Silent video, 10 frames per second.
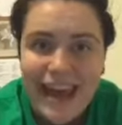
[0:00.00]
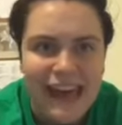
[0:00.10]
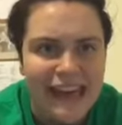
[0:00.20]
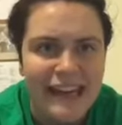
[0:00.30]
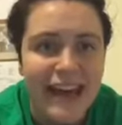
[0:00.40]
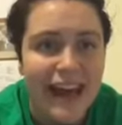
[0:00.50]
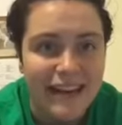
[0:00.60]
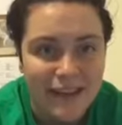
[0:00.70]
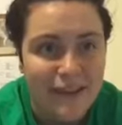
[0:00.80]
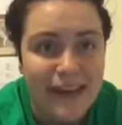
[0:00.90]
and I
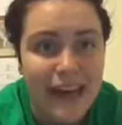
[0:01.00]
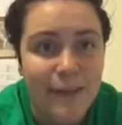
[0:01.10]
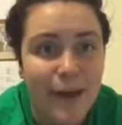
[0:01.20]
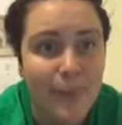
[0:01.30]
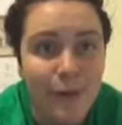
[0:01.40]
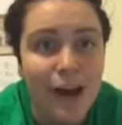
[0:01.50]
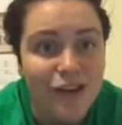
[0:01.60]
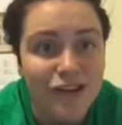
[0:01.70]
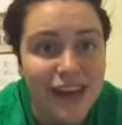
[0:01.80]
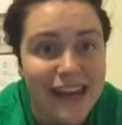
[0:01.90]
definitely came back more
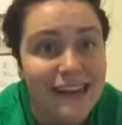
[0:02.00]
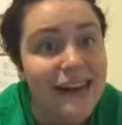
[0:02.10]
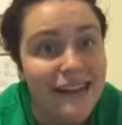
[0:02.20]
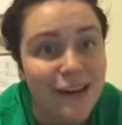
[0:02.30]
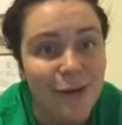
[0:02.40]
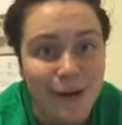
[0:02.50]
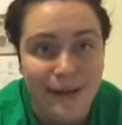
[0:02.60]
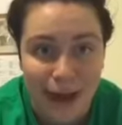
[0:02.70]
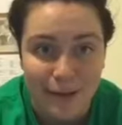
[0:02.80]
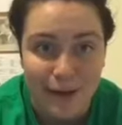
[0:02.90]
educated than I did going
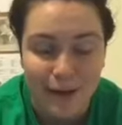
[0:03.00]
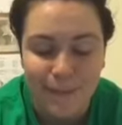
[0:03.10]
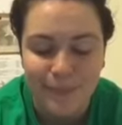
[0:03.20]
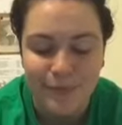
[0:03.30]
down there.